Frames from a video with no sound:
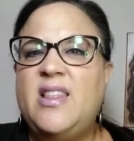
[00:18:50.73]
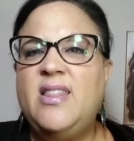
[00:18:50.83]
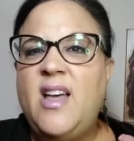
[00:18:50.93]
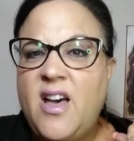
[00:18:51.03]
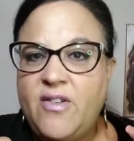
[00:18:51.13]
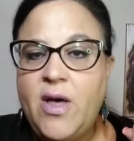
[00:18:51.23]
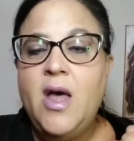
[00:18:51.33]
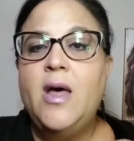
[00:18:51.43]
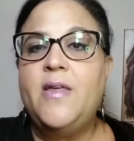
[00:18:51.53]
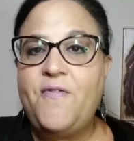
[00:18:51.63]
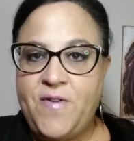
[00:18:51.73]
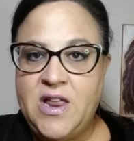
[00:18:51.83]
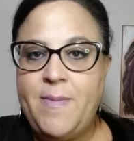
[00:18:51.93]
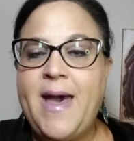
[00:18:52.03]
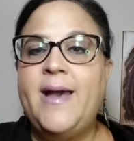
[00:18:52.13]
I love the
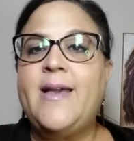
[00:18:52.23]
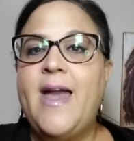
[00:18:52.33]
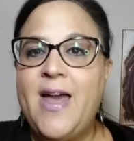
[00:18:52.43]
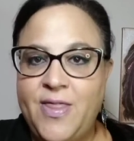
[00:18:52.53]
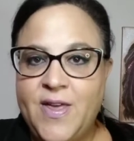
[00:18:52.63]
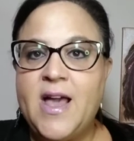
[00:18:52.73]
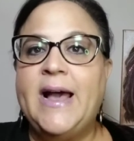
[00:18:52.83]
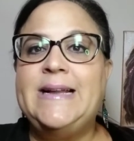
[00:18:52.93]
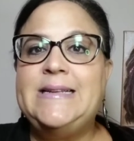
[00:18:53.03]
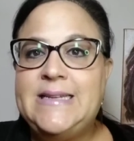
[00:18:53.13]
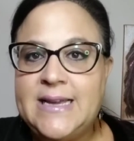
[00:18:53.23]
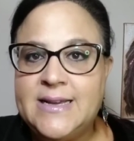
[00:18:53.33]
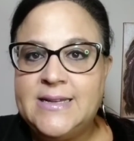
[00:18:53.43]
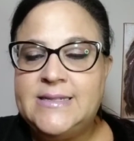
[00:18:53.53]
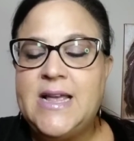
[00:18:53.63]
feedback and the
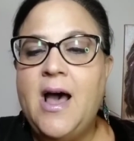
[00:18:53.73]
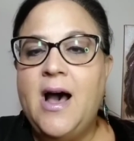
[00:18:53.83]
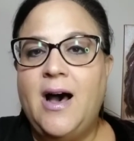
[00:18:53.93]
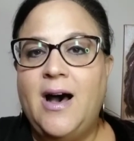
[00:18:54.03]
ideas.